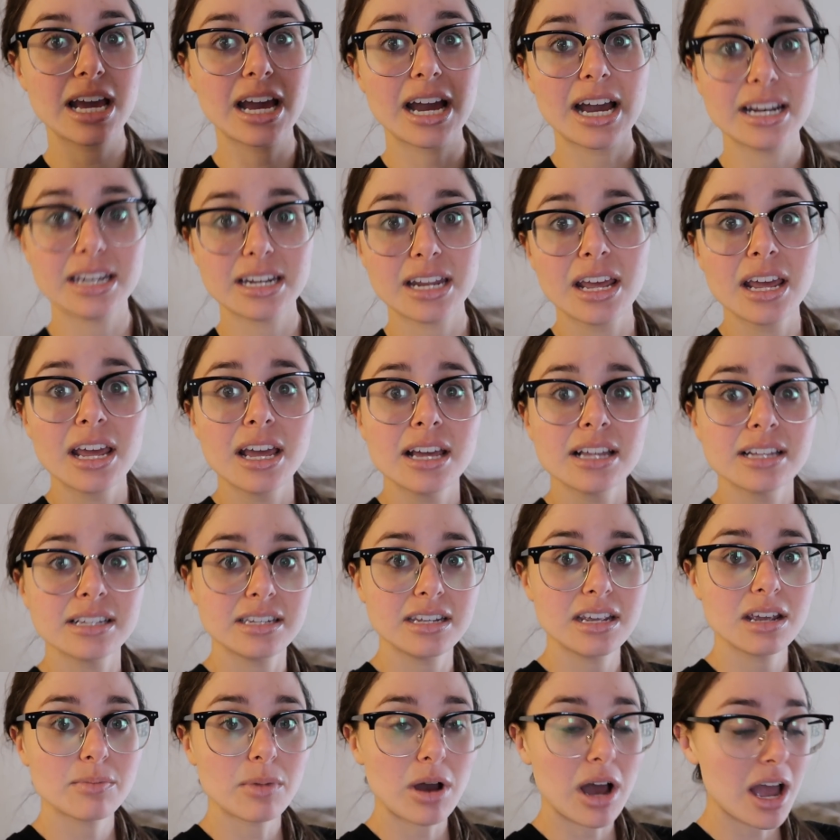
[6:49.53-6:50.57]
And
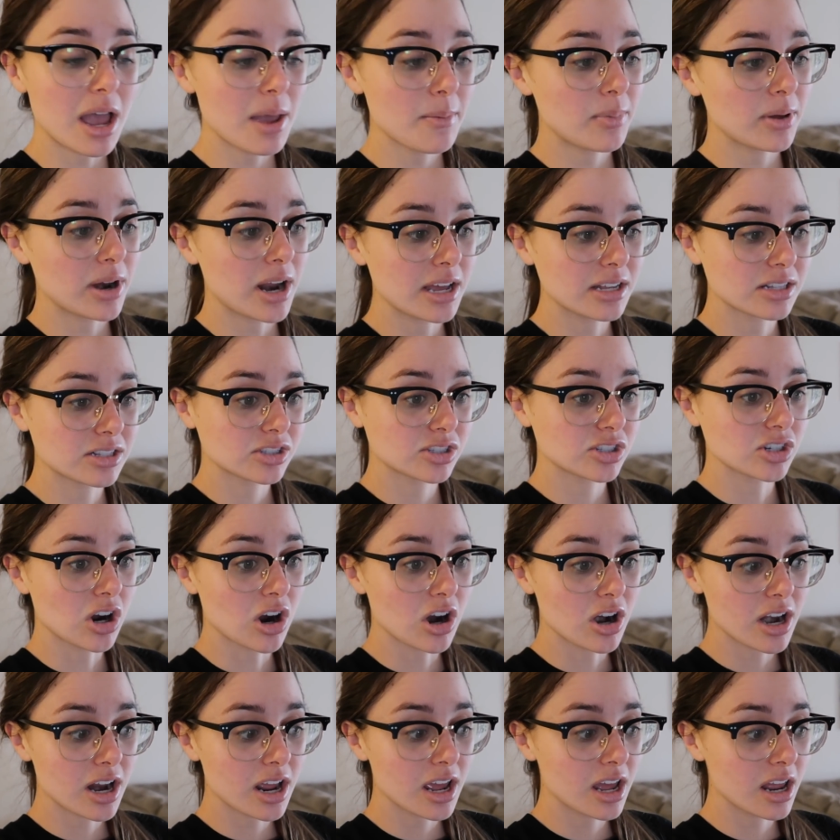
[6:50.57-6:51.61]
T M I, but I
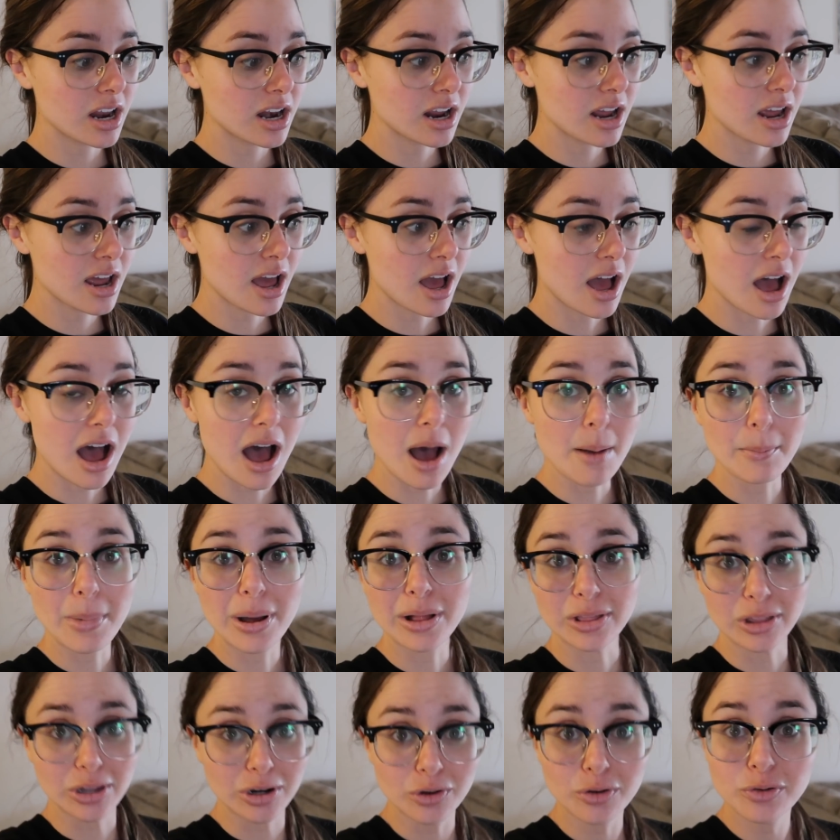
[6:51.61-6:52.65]
started um,
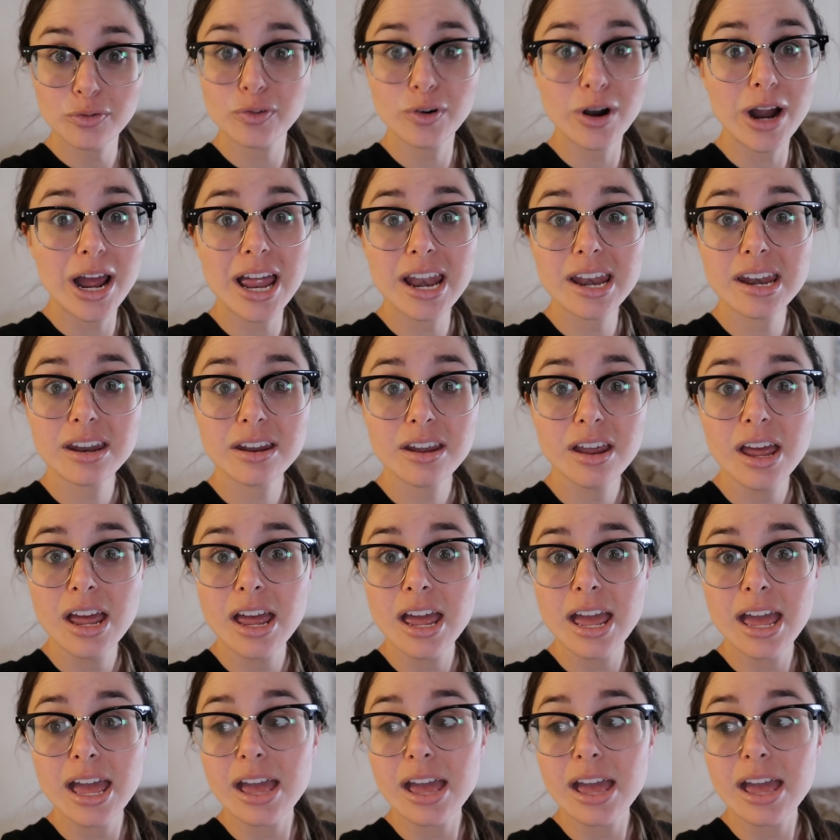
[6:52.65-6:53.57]
my little friend